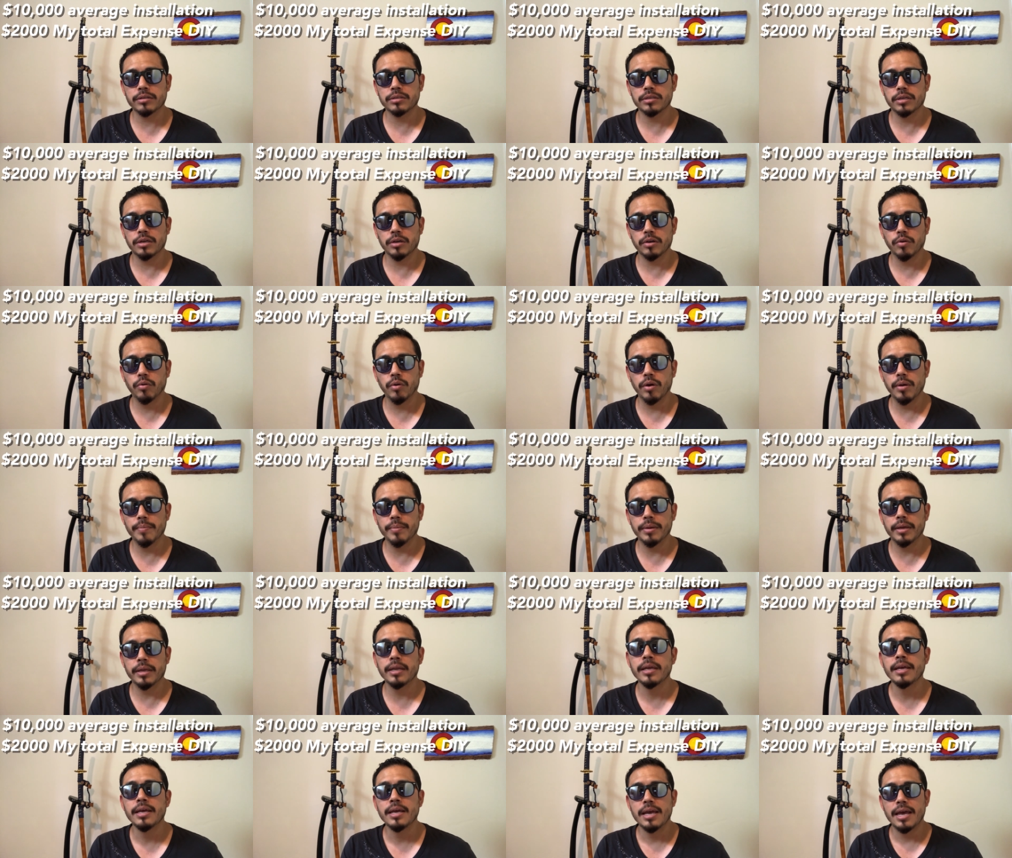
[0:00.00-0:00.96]
and equipment
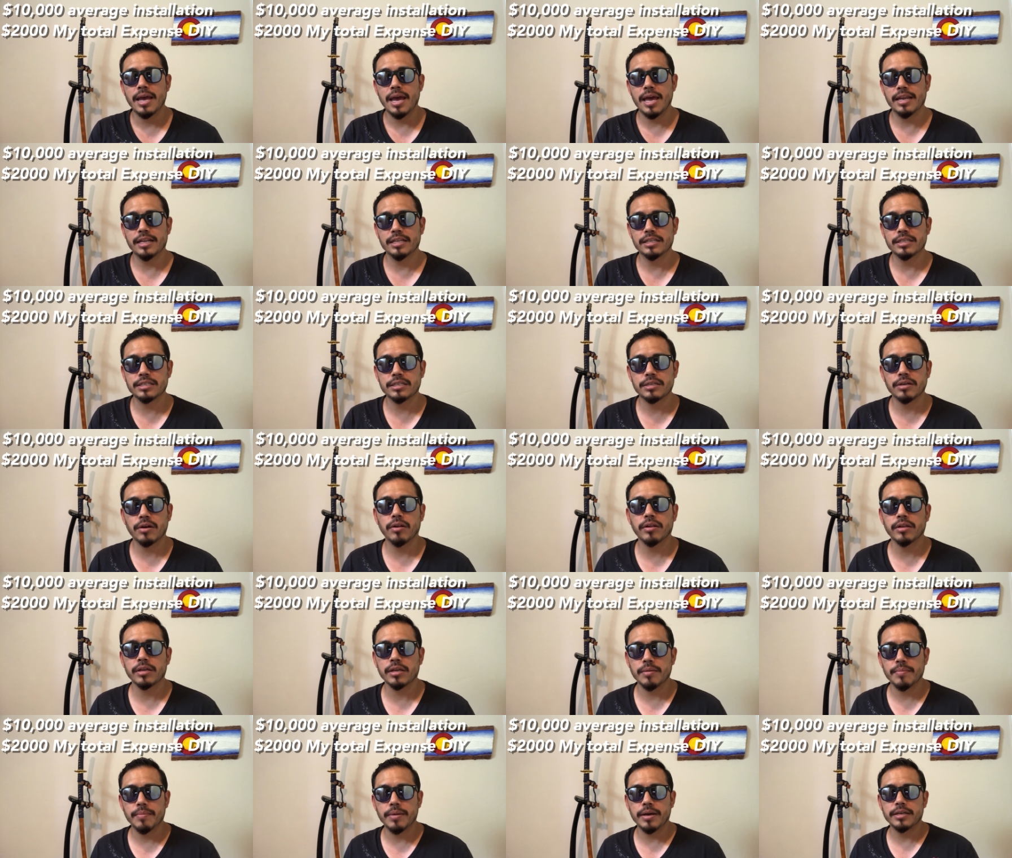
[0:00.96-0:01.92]
and installing
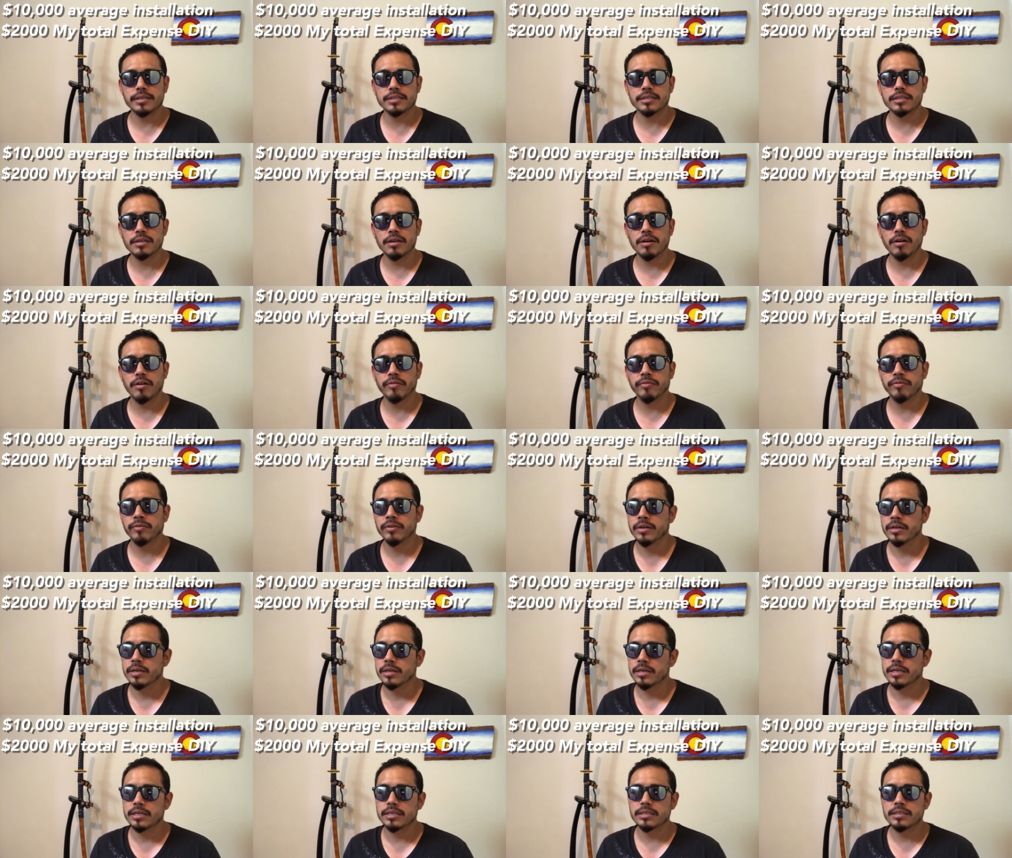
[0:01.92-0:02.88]
it myself
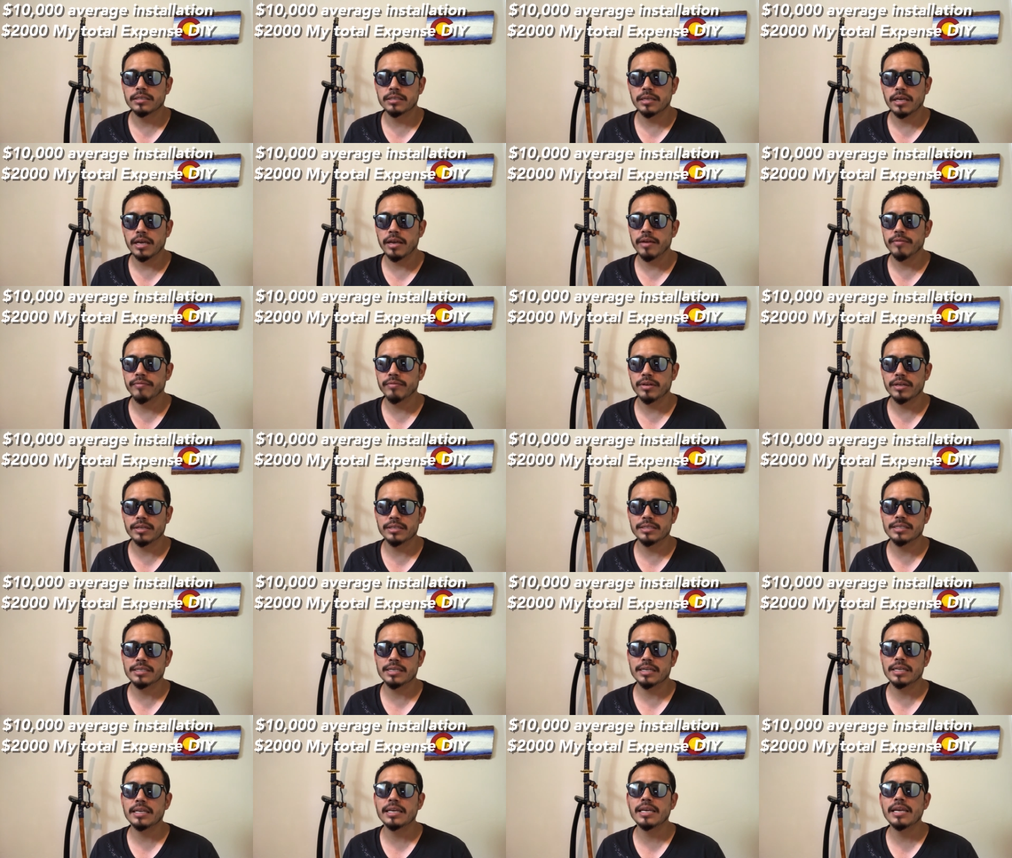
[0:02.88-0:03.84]
saved a
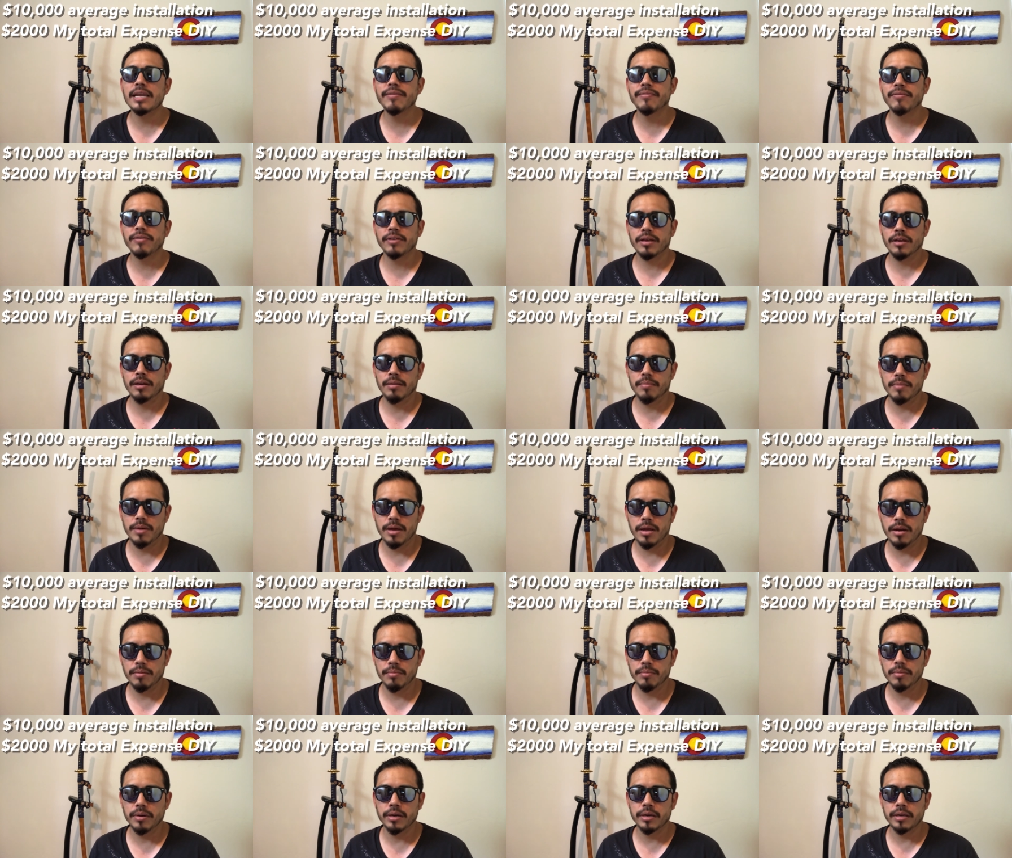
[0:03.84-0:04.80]
significant amount
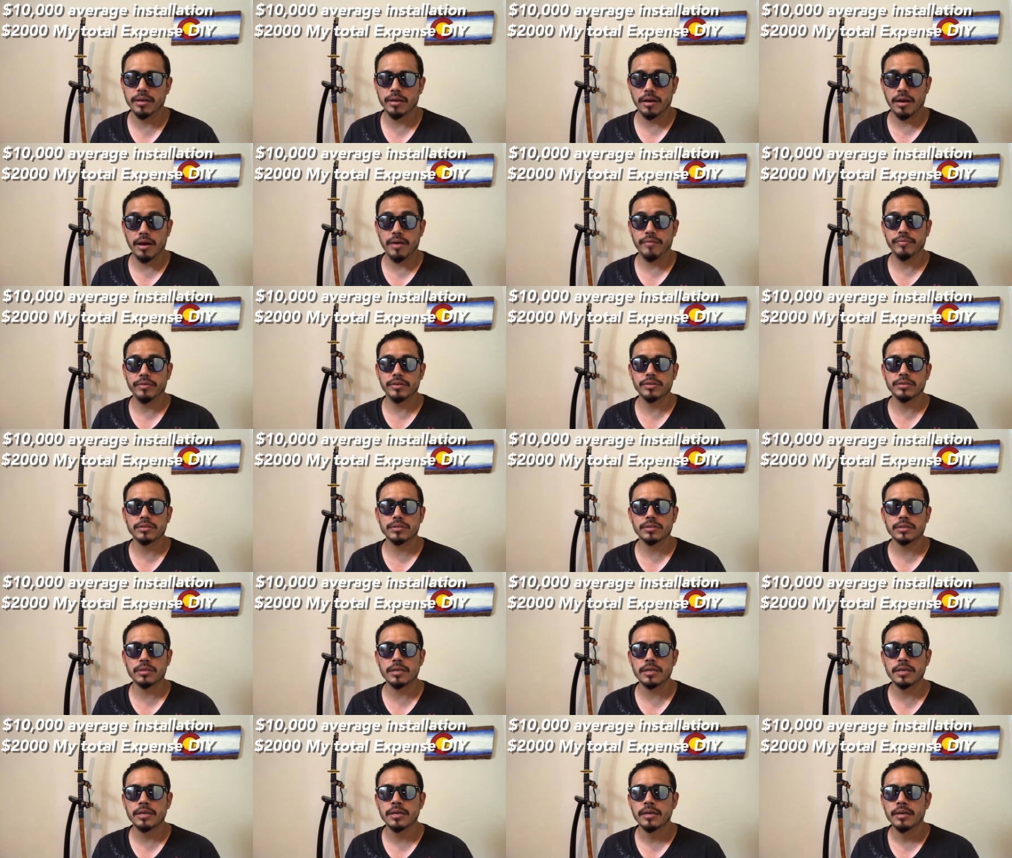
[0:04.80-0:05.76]
of money.
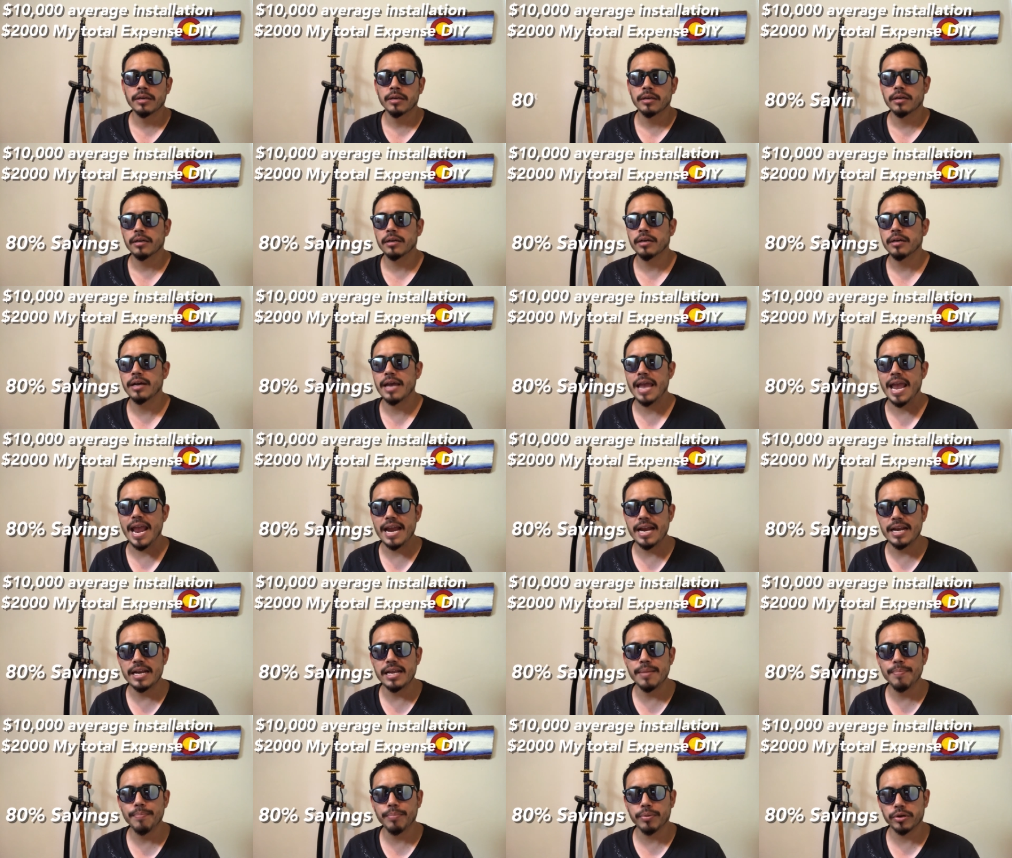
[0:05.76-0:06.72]
Obviously,
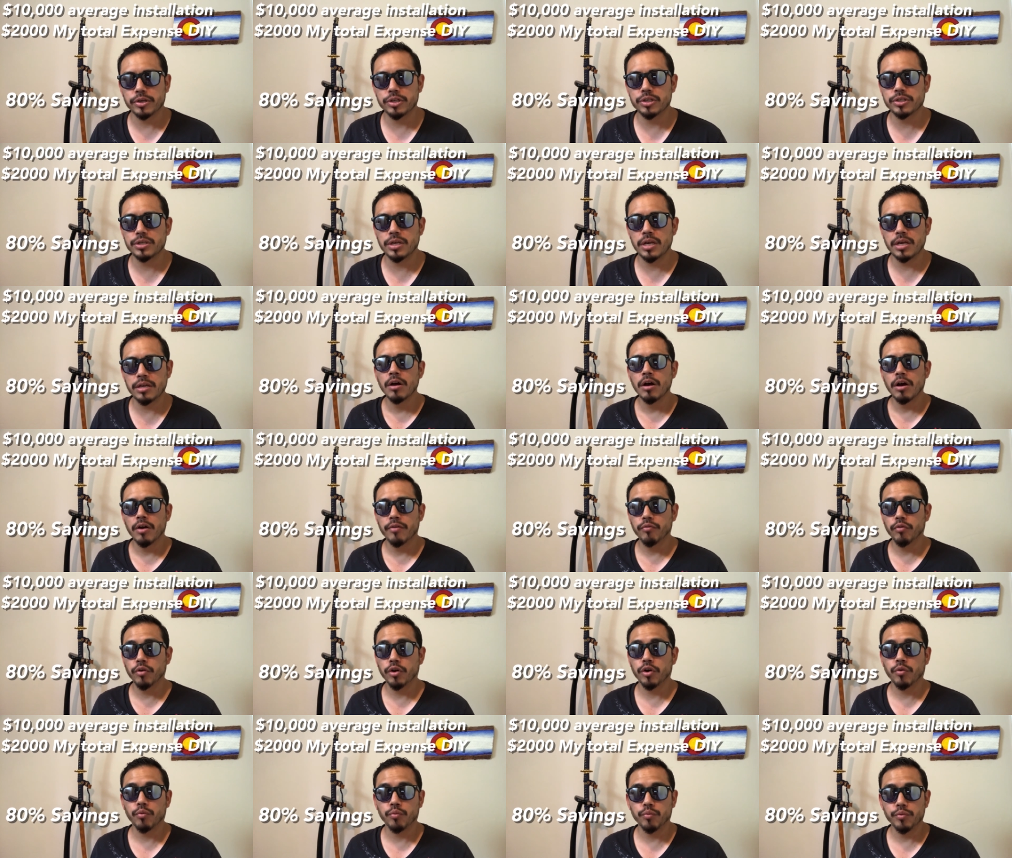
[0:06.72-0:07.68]
80% of
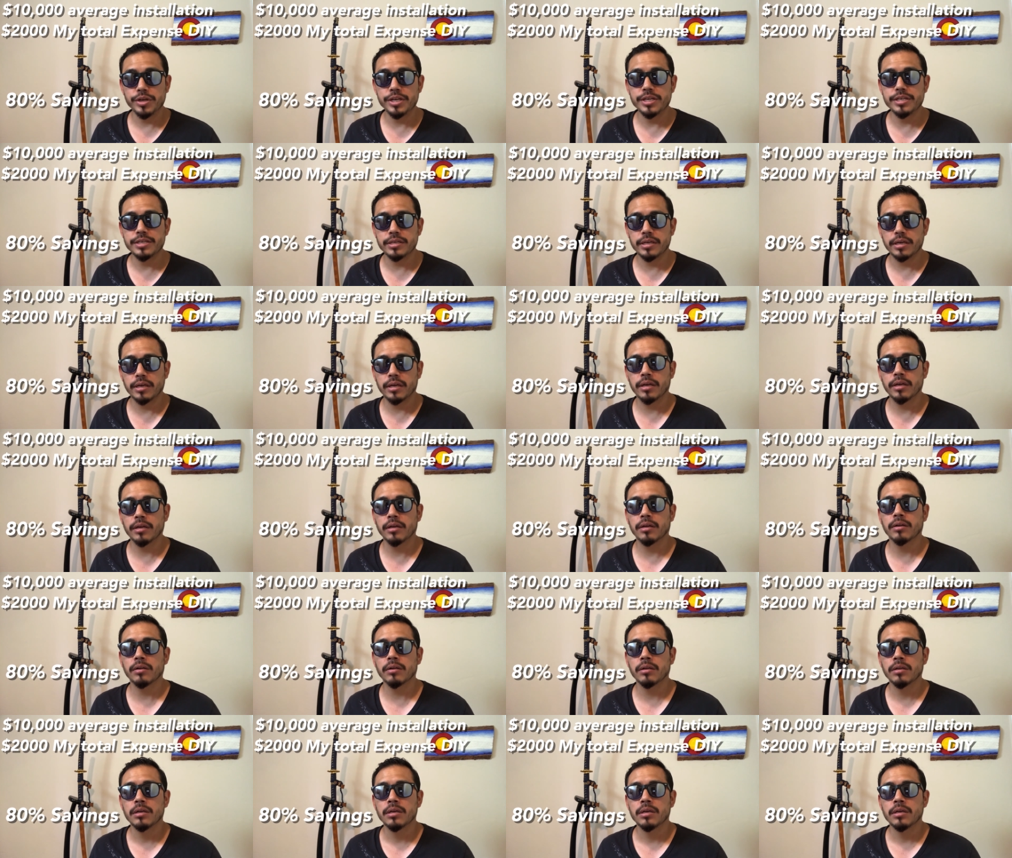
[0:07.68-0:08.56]
what a retail